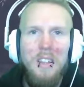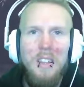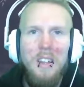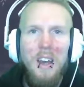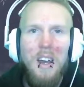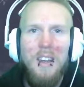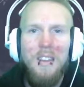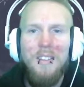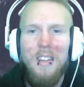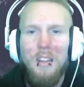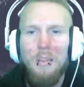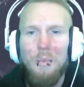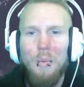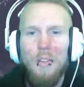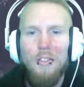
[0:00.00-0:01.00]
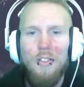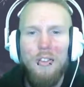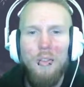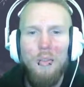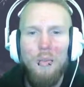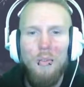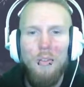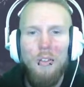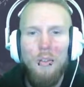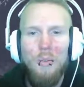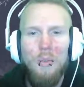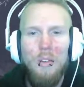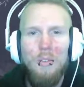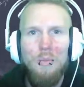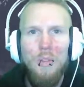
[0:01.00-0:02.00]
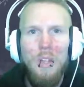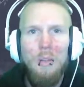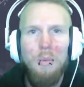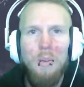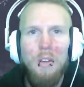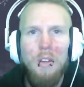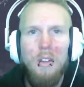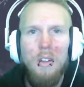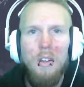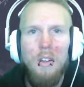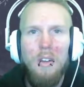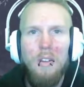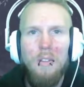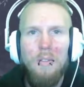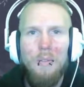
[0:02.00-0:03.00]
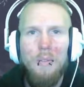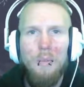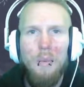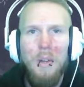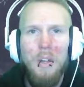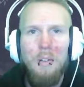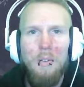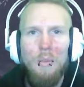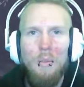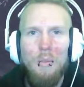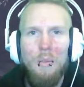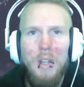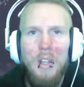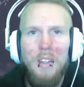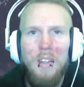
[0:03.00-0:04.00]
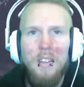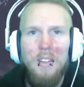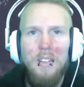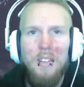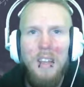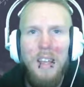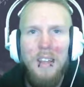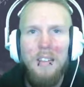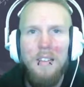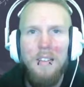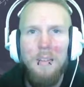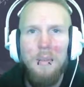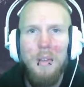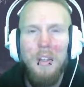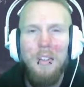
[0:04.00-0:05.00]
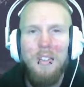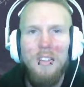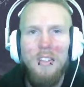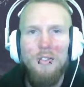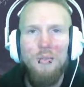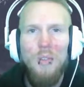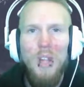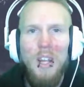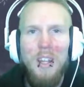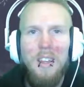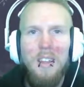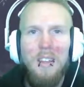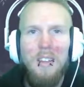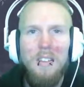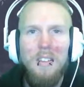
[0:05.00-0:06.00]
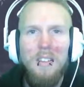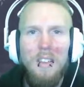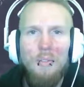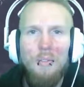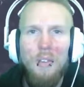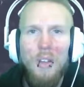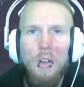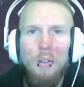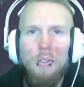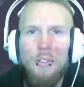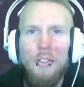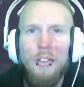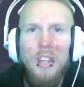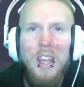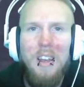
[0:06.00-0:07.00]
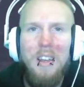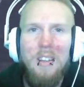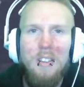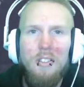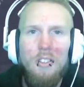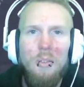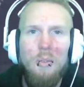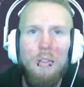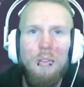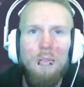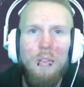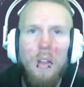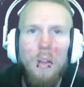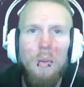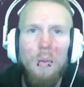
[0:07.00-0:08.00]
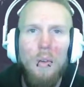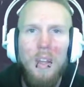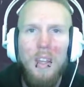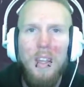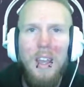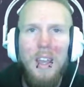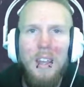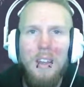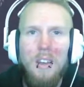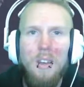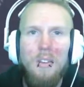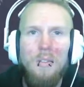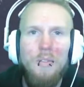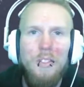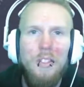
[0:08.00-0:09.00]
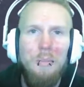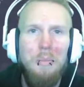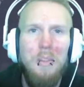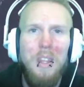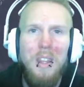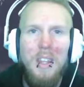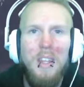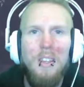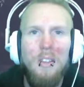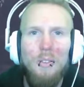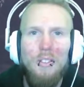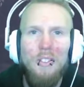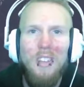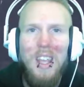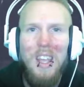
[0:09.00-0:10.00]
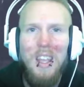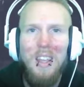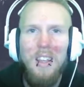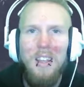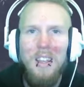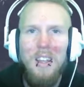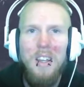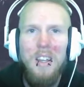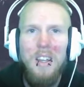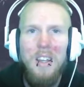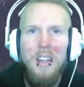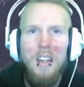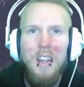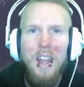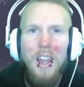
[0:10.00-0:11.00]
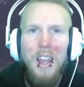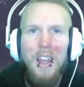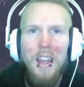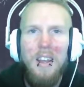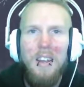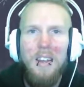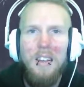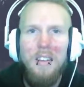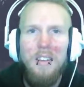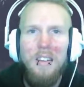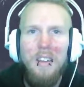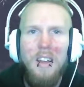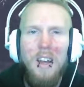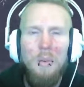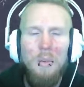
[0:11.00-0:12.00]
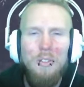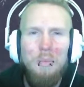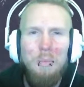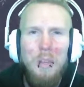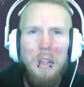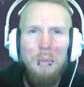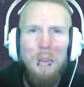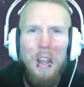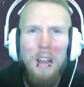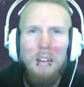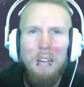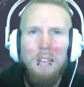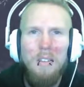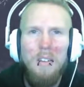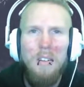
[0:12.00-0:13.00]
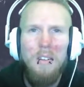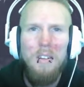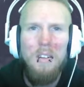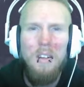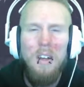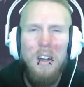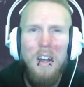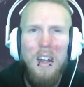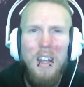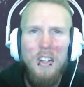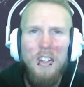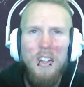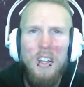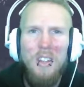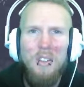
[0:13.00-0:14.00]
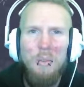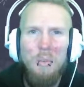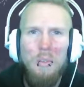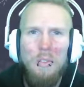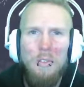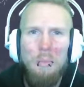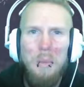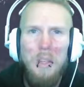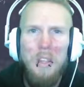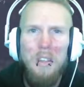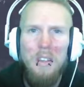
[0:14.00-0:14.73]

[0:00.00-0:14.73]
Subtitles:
I didn't want to do a rework of what I already said, because it's really difficult to get into the flow again of something that you say. And I want to be real. I actually do want to be